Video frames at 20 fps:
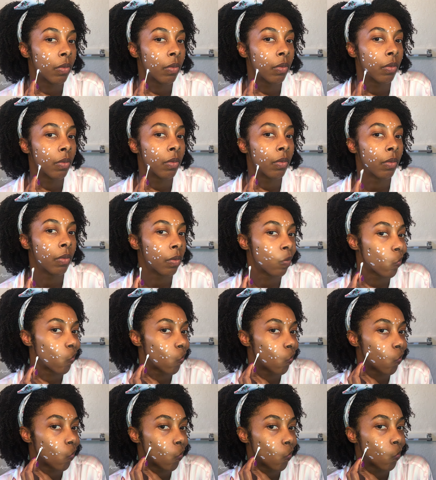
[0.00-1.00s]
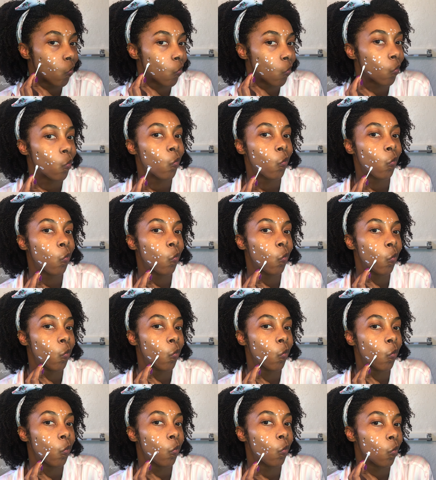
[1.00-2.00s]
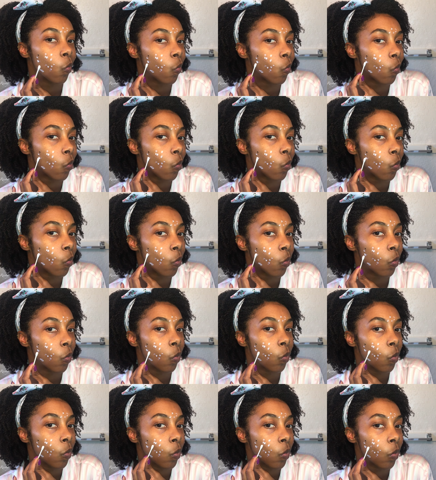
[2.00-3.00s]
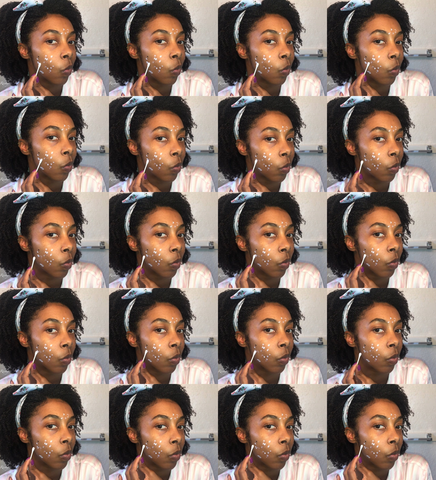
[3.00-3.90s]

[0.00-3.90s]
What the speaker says: Nothing is said.